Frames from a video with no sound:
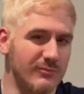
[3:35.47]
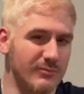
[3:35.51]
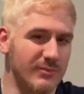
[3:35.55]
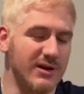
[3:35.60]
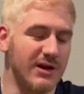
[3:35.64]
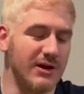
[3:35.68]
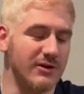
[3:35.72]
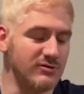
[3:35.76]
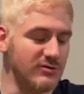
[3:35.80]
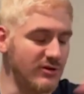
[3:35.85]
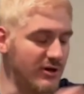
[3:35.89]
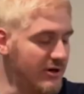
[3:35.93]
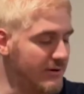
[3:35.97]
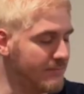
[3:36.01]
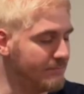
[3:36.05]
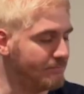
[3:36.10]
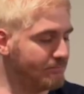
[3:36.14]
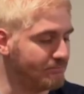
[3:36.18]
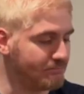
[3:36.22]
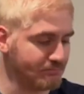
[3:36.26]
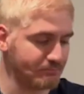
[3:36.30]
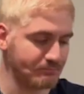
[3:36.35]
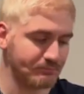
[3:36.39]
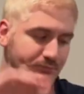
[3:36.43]
bit out there.
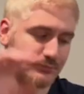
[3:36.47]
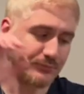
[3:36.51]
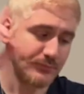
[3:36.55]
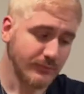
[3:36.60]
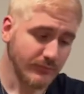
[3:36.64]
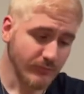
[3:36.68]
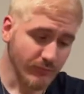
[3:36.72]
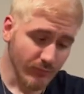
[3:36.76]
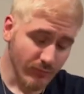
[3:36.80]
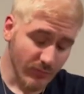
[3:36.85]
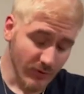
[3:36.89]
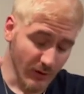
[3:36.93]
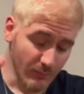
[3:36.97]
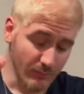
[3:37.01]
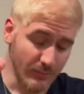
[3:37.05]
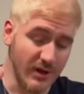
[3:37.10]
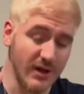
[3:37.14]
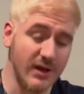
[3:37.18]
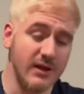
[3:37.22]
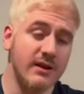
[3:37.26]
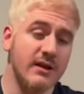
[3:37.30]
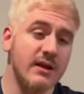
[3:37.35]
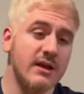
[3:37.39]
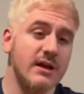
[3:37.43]

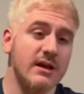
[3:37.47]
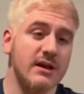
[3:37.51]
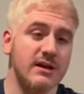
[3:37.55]
But